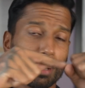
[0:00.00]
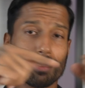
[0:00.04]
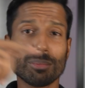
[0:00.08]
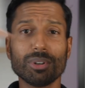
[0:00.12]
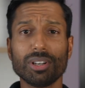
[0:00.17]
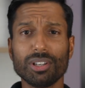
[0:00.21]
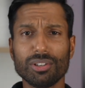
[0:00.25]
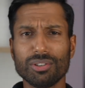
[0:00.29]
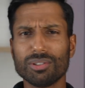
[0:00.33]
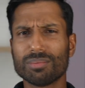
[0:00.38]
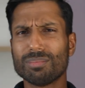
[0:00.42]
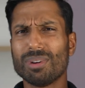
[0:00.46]
I'm going
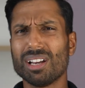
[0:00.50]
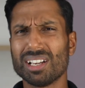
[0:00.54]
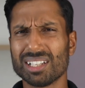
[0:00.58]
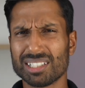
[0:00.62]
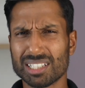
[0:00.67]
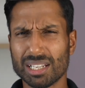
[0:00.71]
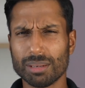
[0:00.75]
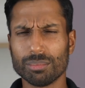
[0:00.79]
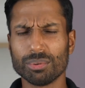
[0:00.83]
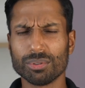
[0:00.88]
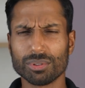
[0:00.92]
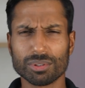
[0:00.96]
to use my
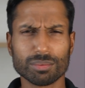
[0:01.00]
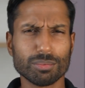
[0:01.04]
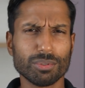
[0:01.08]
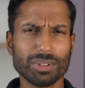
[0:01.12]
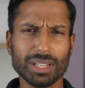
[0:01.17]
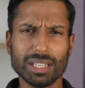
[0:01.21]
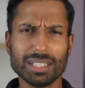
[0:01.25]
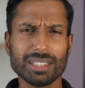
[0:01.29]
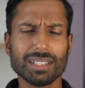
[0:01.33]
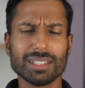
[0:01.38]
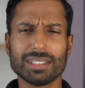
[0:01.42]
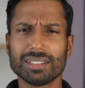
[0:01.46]
example. It's more
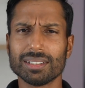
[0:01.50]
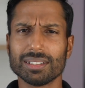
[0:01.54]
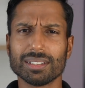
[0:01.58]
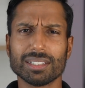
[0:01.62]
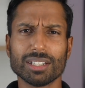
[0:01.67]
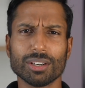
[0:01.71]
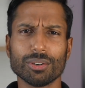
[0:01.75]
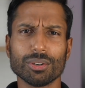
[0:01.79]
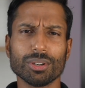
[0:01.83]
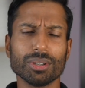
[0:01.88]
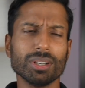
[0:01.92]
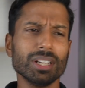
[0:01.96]
easier to
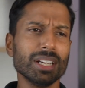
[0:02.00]
tell you.